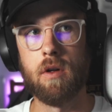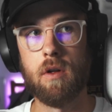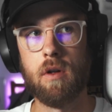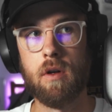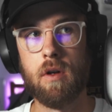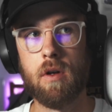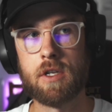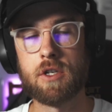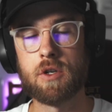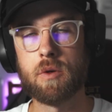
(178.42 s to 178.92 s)

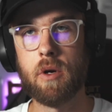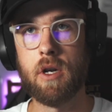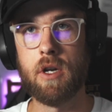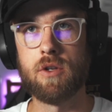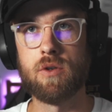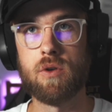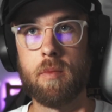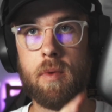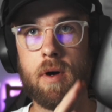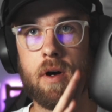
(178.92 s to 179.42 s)
let's quickly
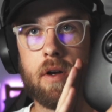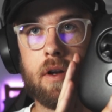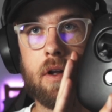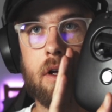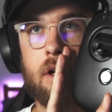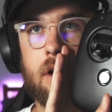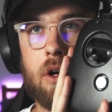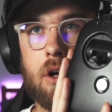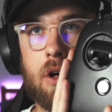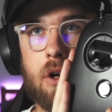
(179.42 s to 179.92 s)
talk about
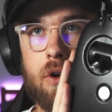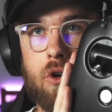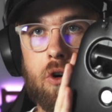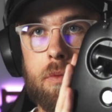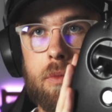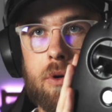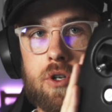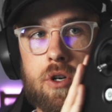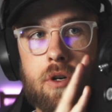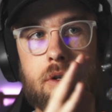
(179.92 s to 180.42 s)
a
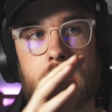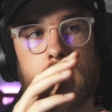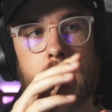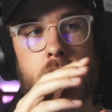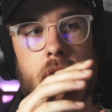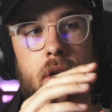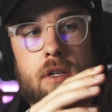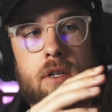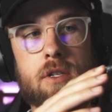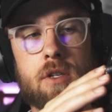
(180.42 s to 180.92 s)
normal
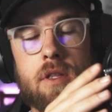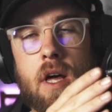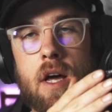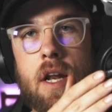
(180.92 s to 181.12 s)
transmitter. So that